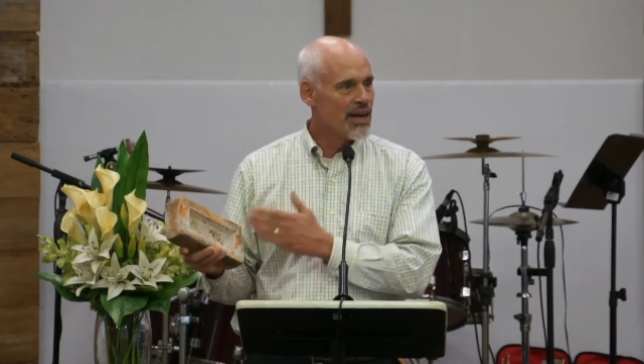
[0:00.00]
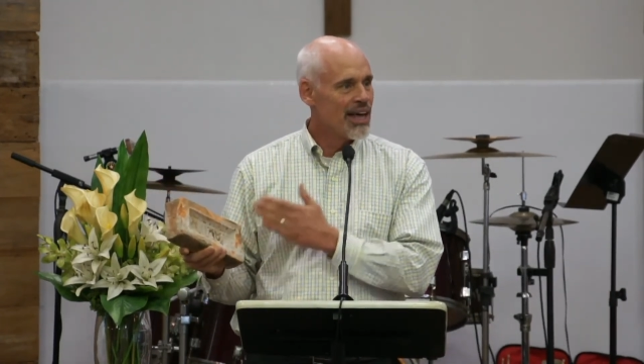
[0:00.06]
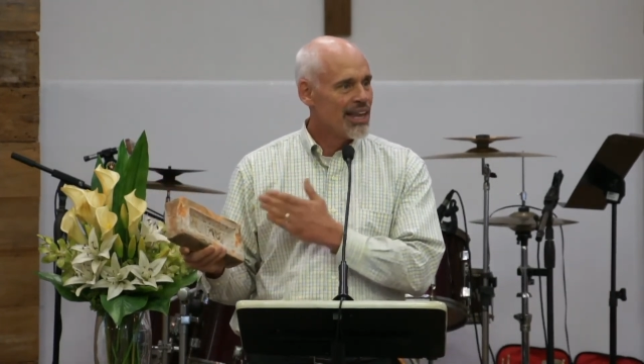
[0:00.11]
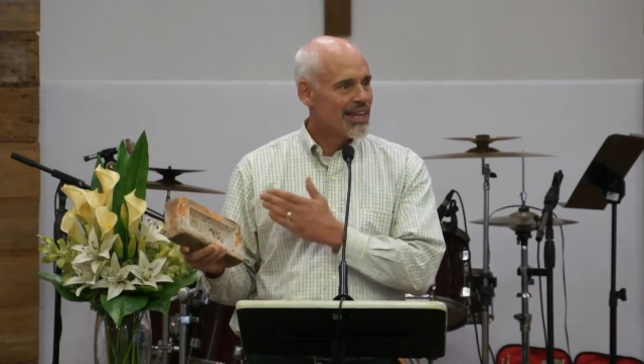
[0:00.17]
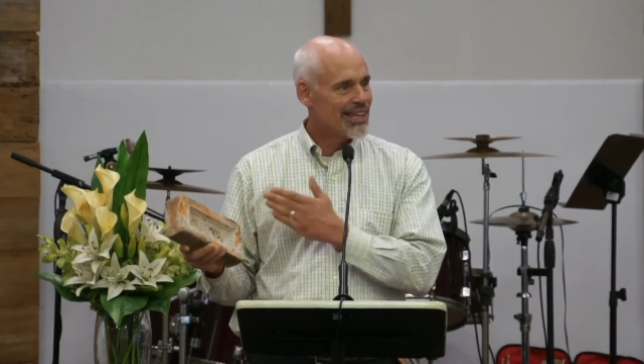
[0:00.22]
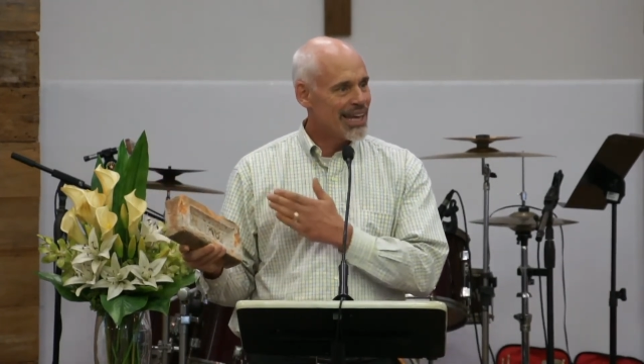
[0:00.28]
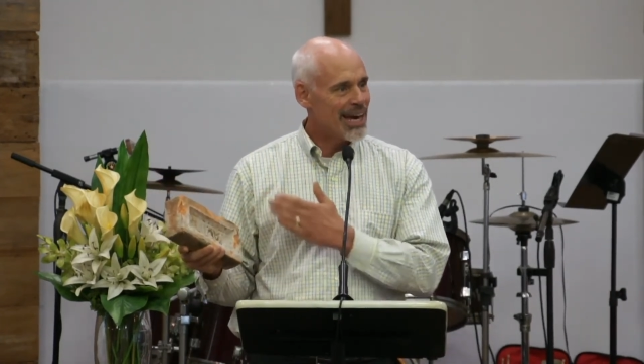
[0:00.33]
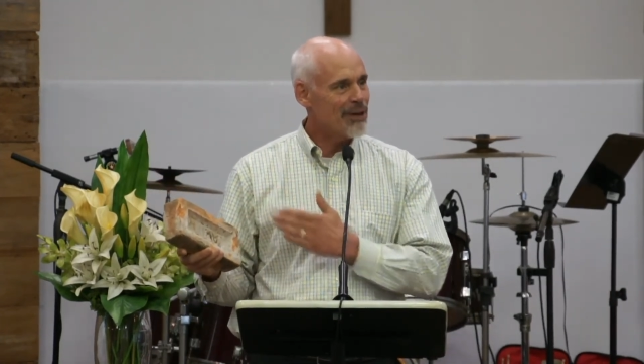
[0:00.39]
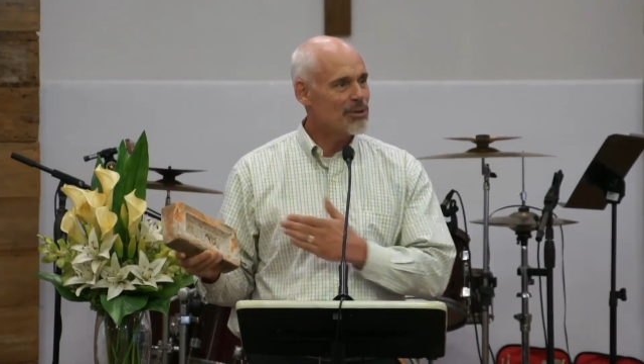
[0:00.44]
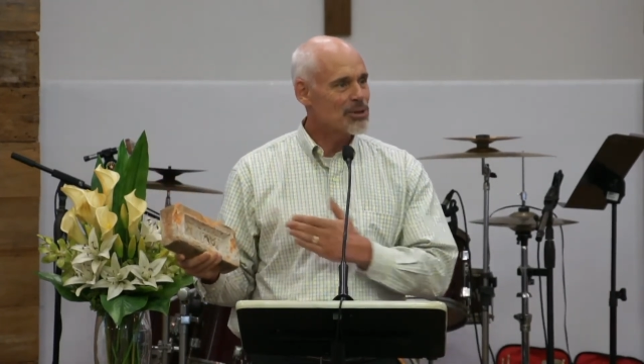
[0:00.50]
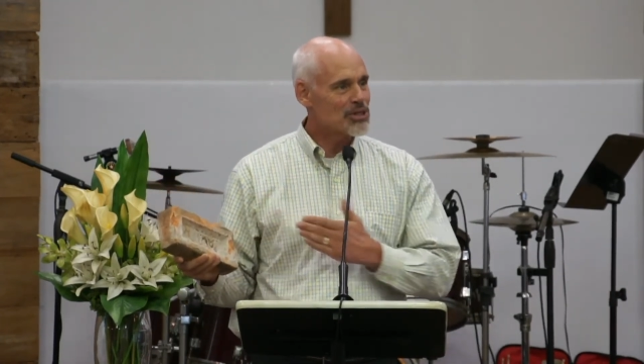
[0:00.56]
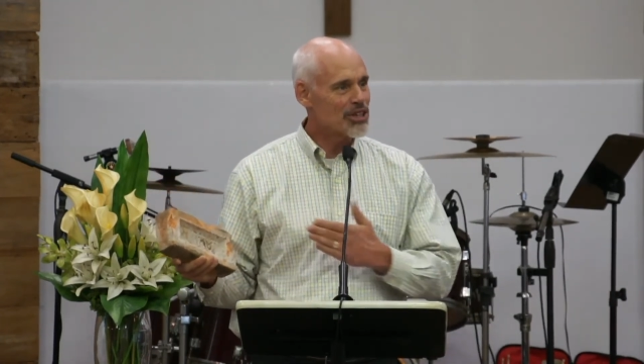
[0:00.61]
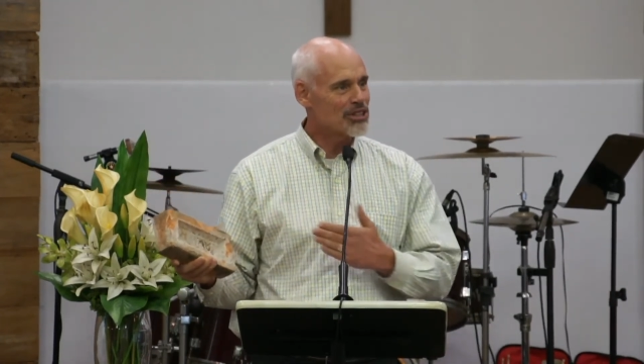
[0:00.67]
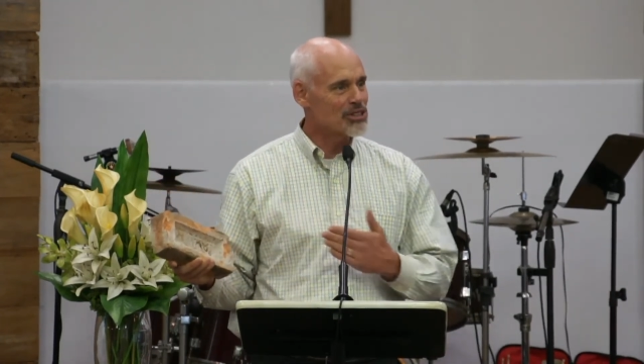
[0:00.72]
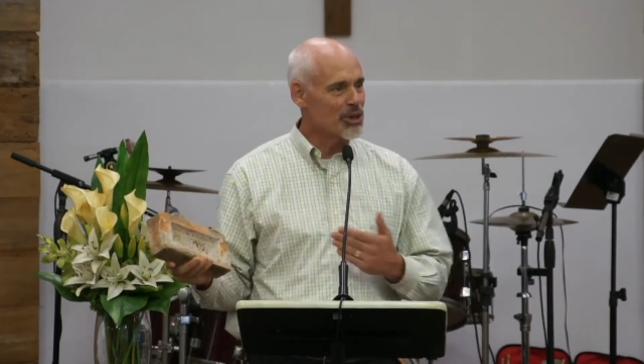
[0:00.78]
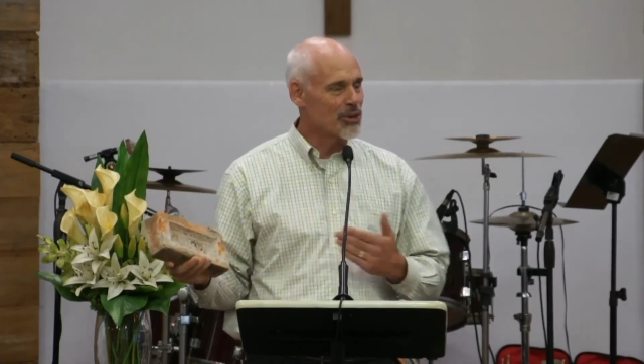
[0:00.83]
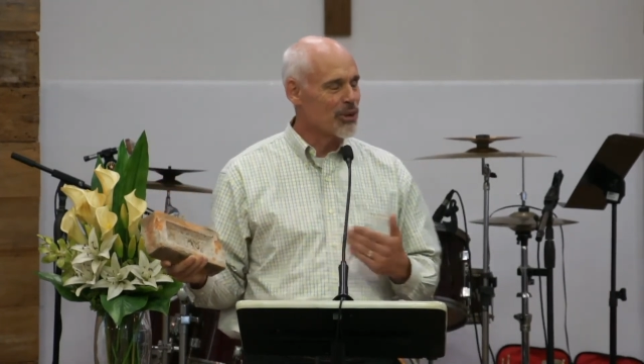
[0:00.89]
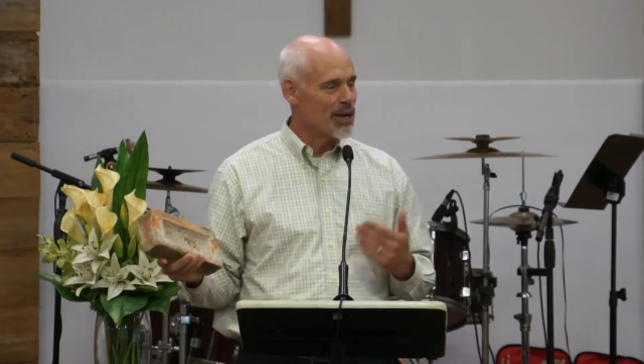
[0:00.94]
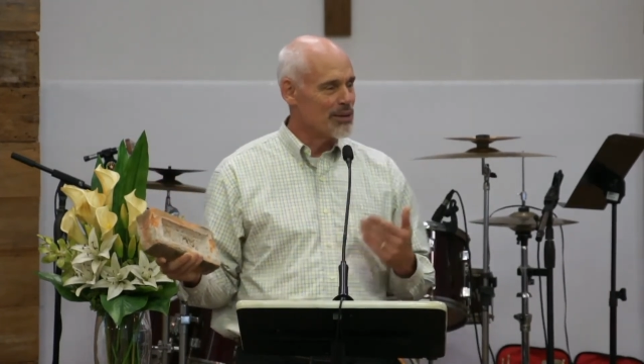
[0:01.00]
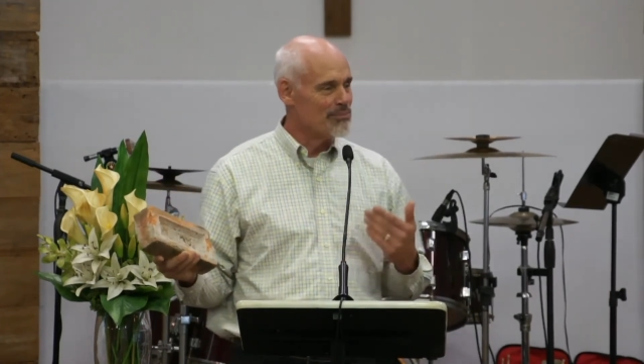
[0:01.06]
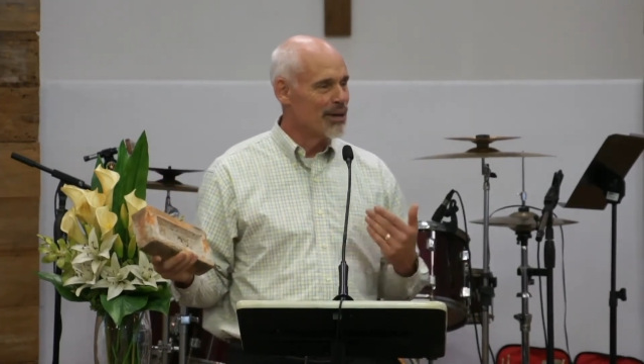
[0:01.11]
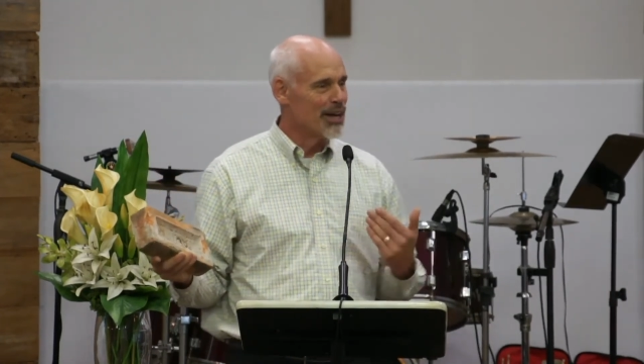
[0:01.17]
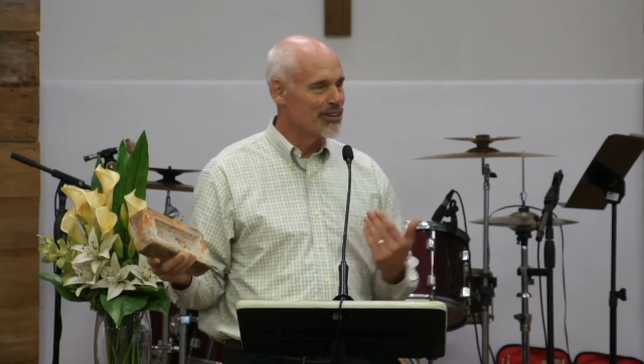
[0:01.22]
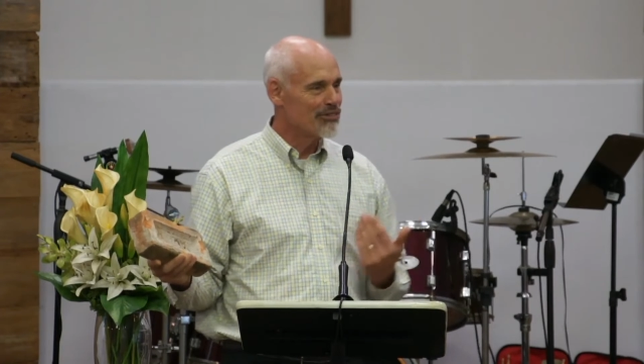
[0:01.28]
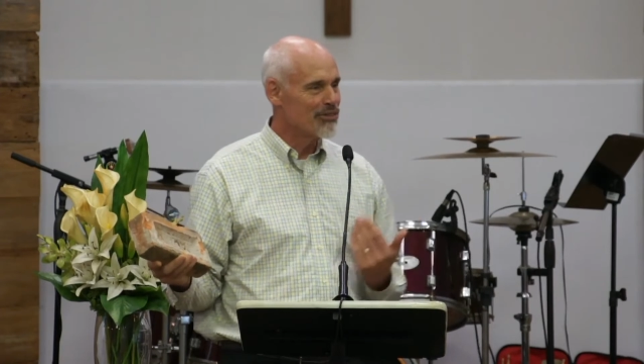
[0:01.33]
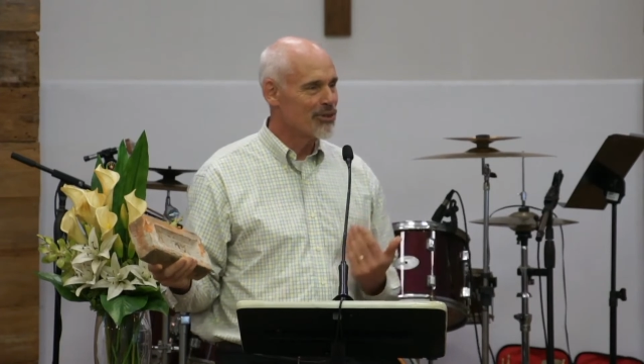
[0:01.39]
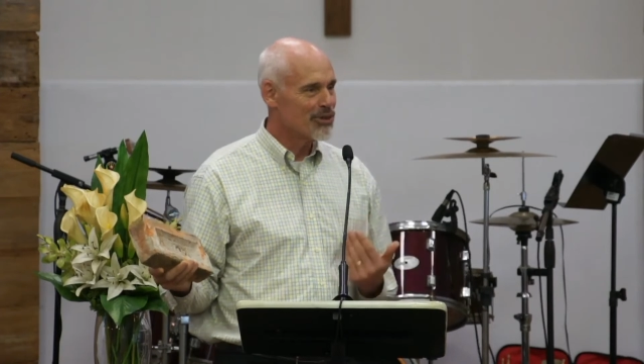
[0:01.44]
That was such a great
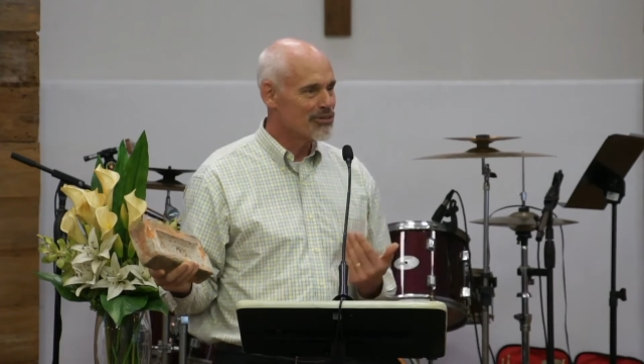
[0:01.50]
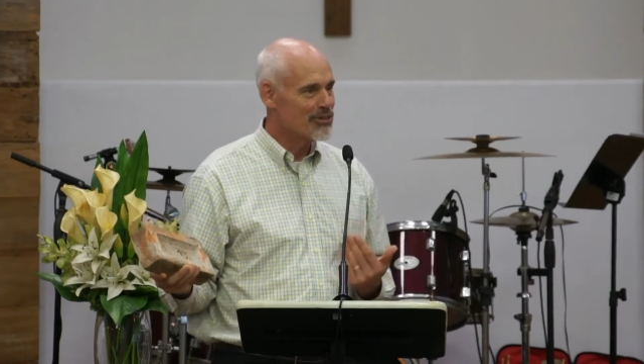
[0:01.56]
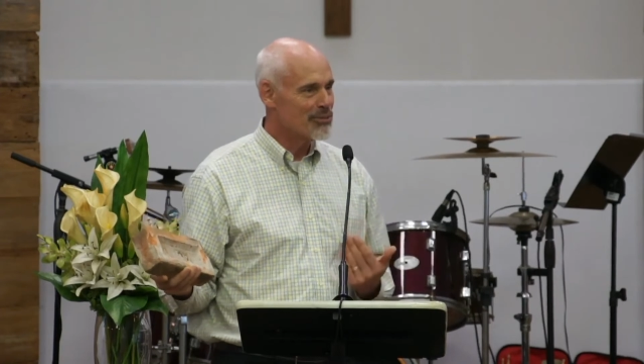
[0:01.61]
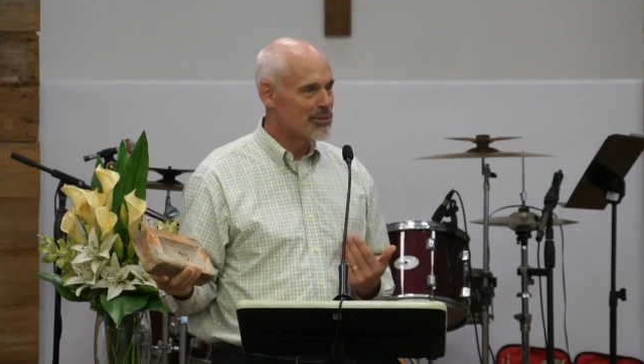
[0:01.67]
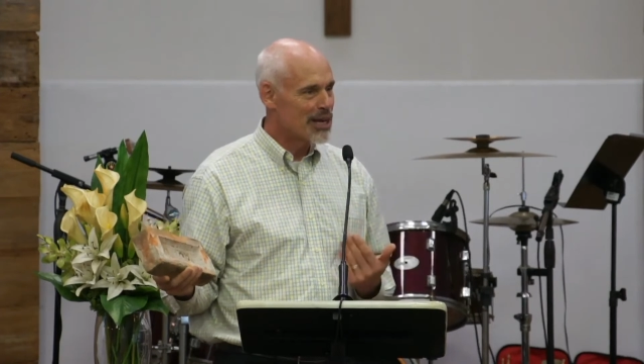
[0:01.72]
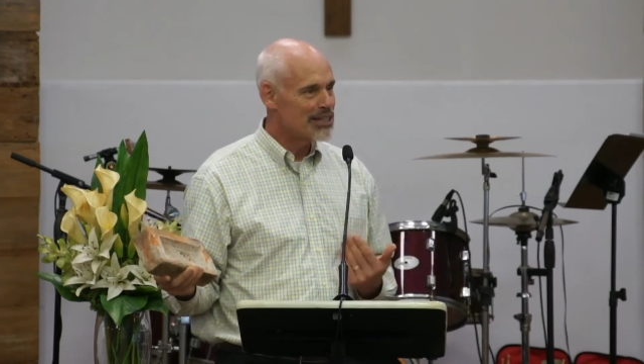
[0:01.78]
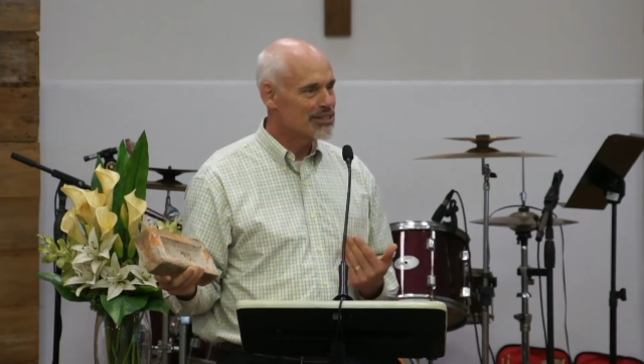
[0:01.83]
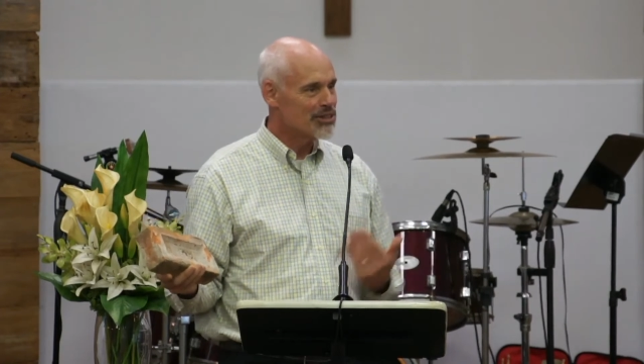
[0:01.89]
metaphor for me.